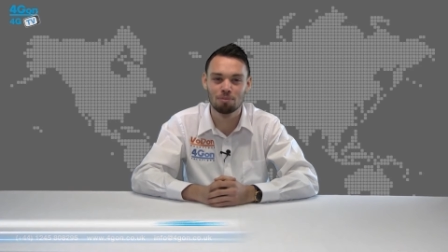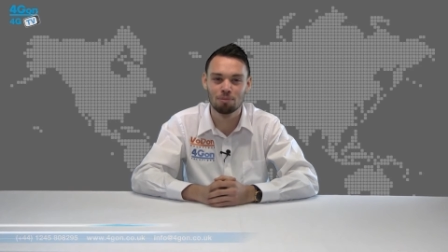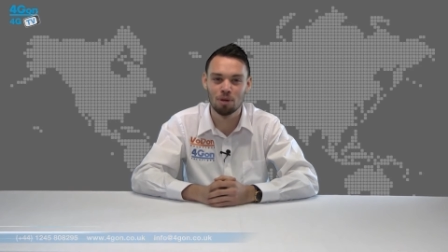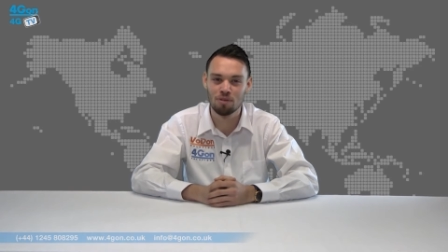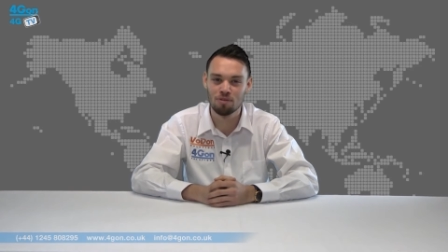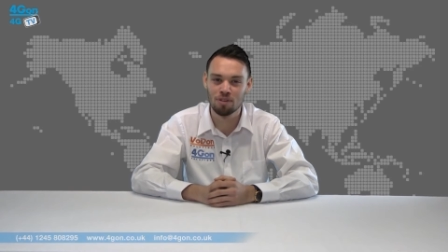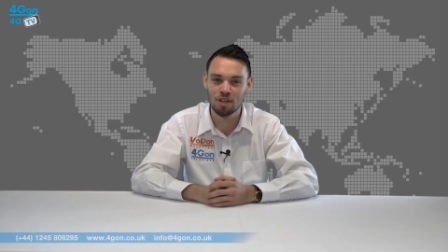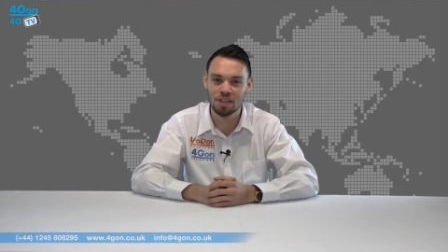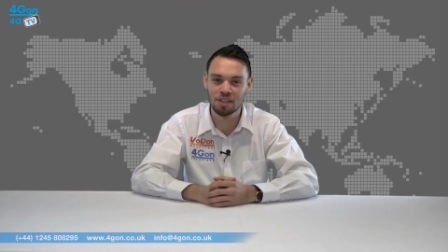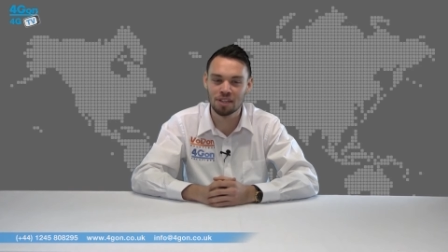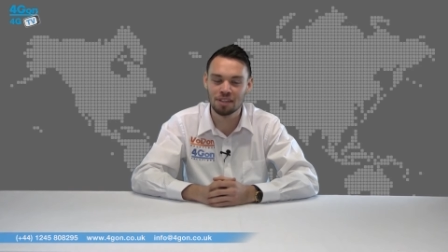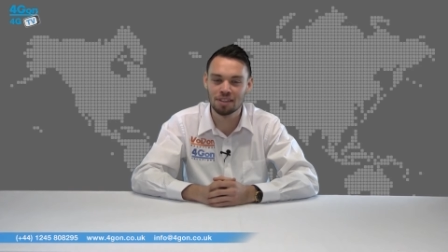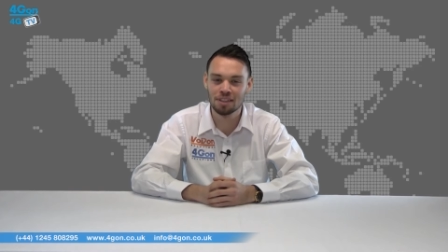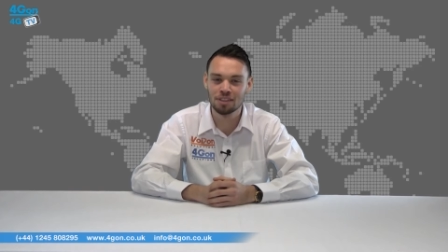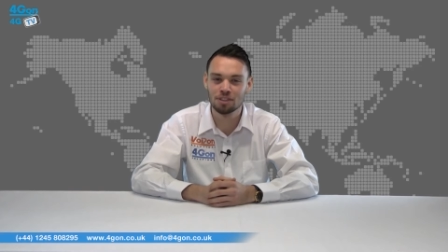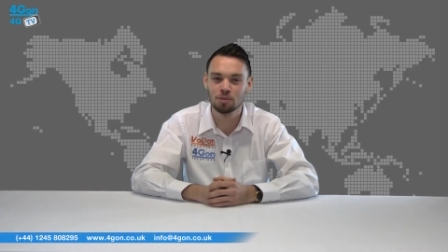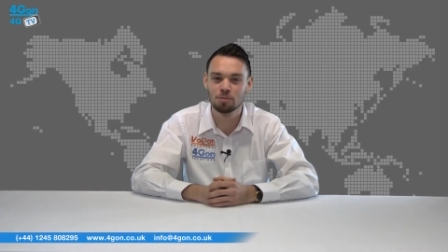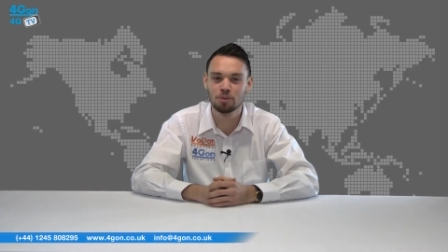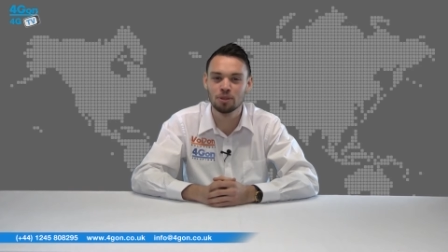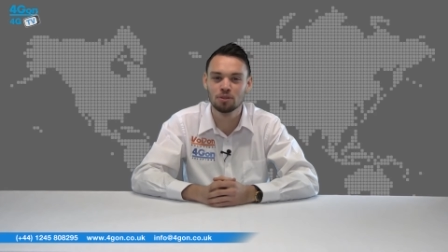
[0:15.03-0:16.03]
both leading
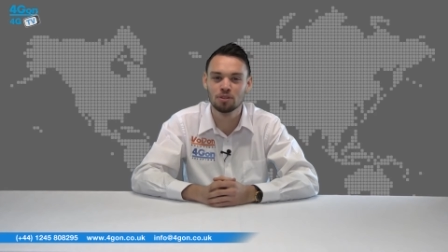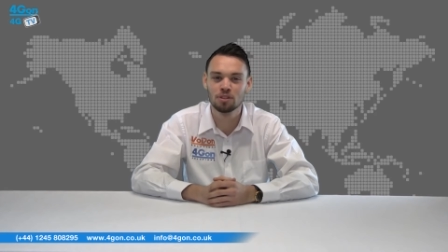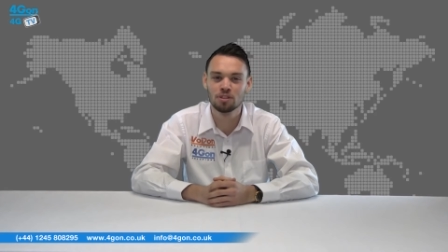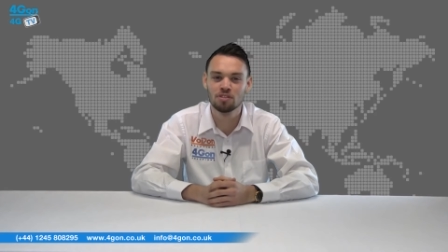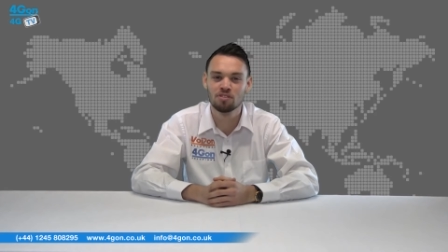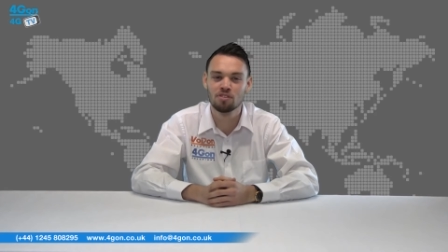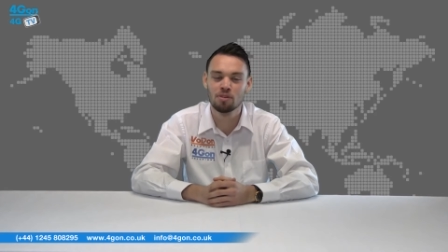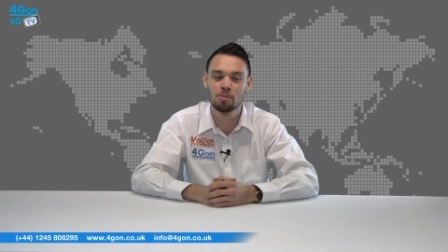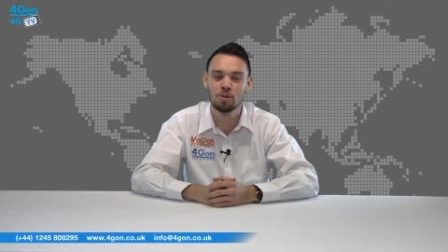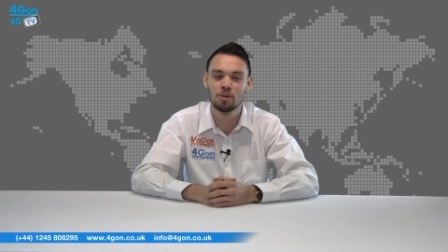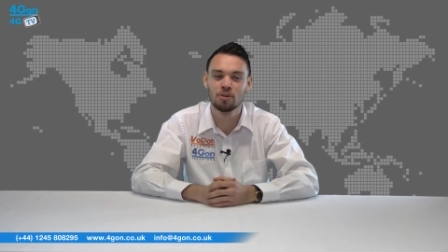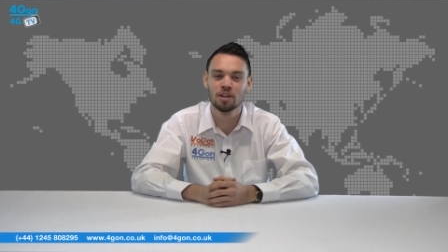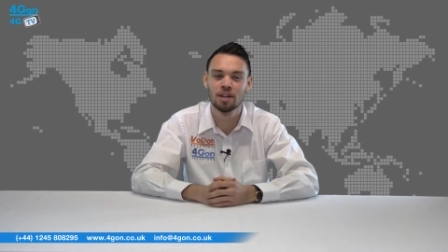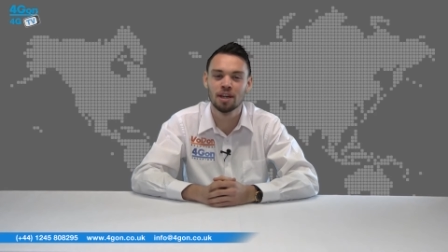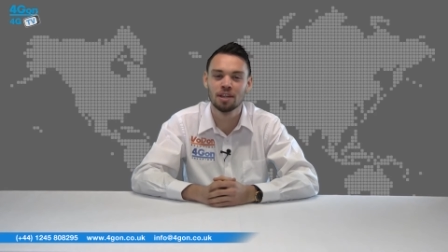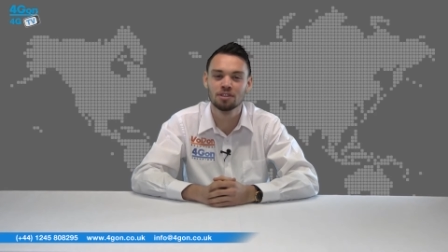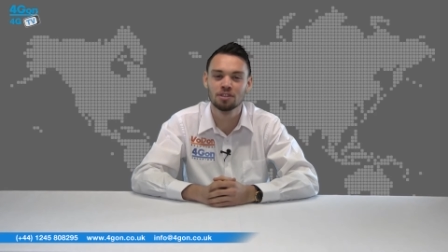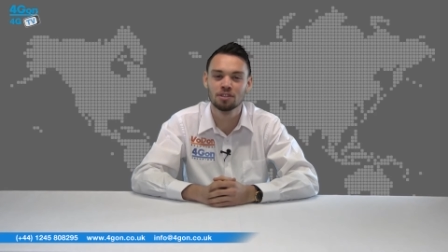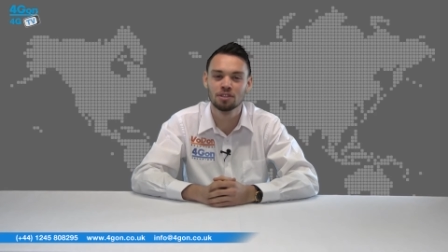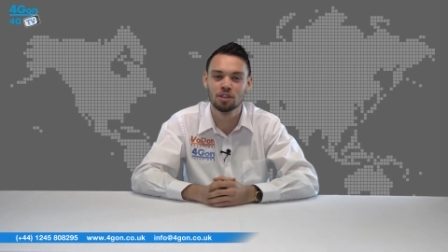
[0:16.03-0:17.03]
distributors of
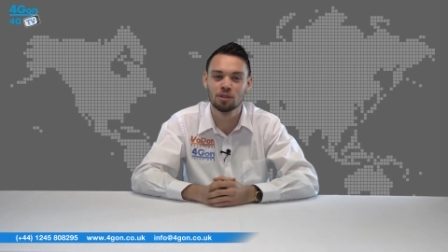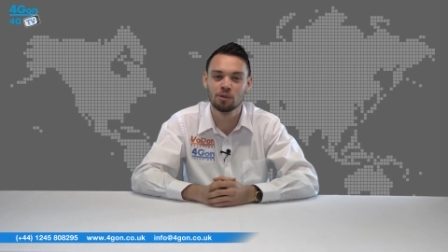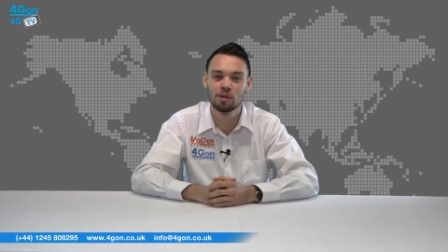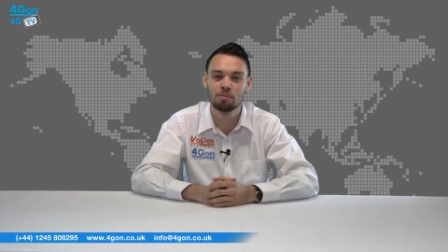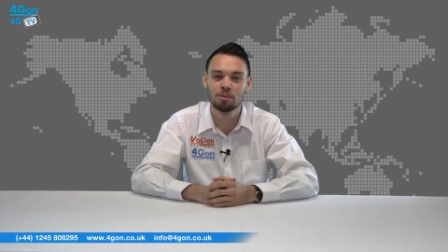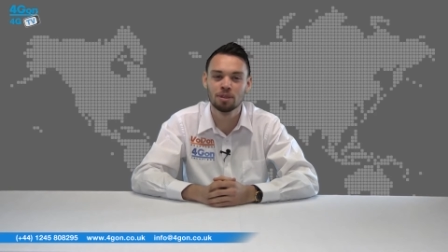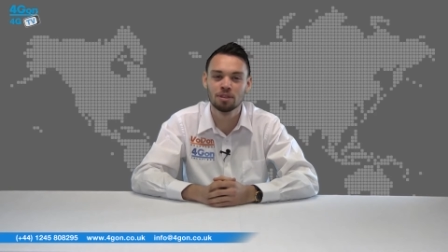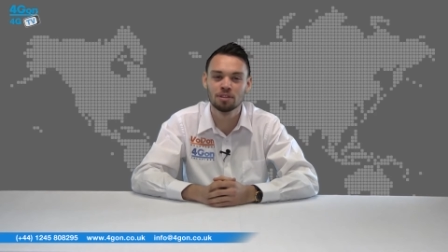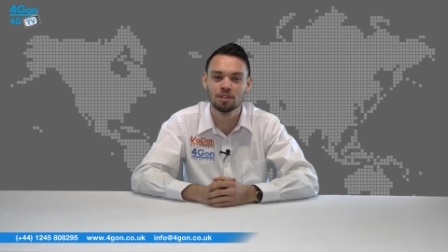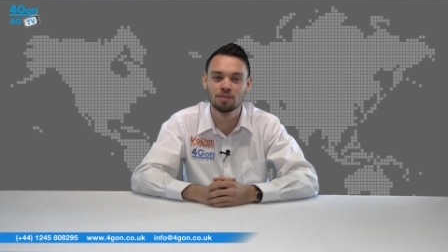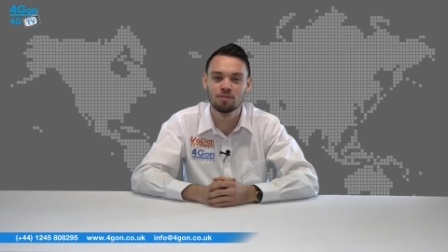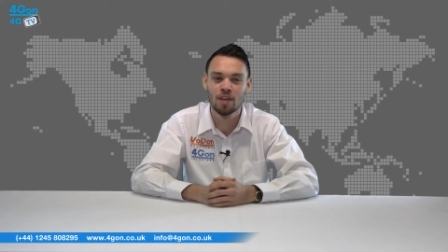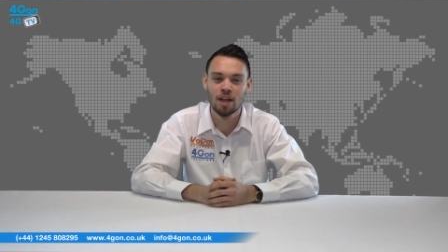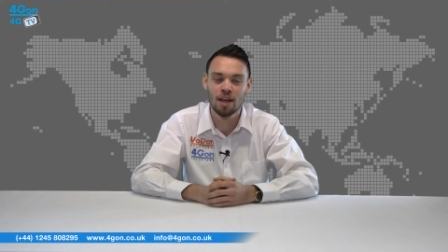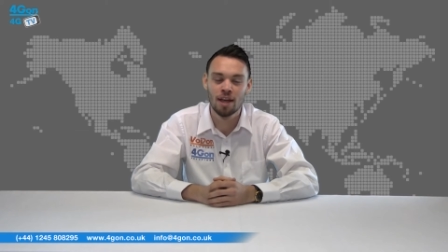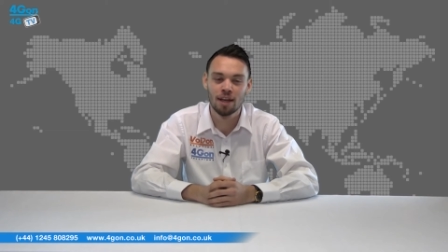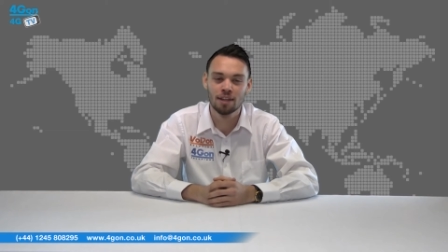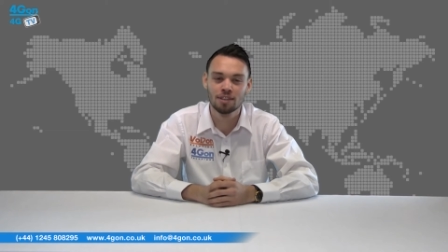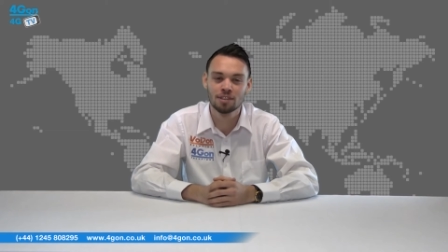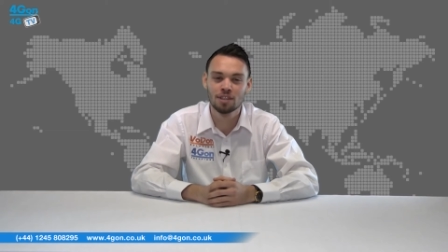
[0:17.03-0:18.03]
communications equipment
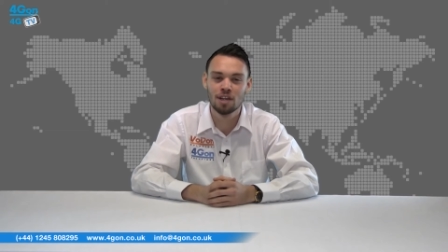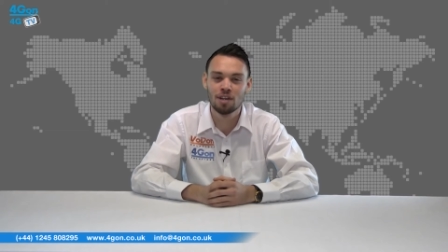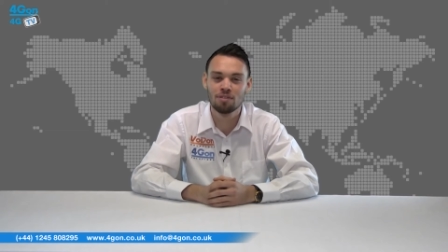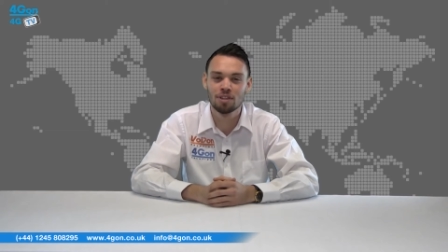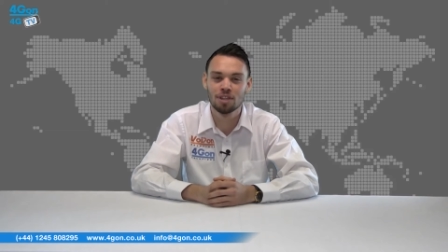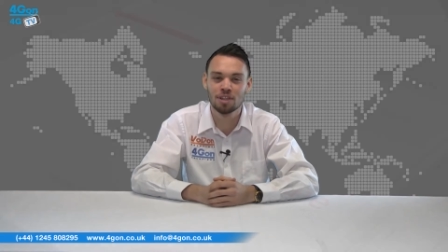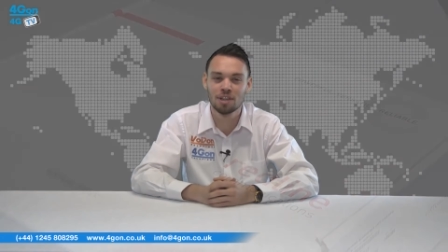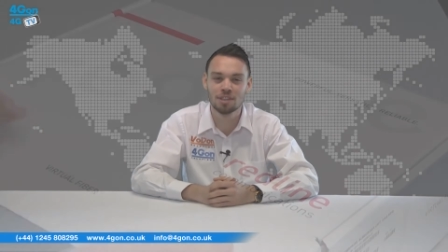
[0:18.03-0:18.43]
and serving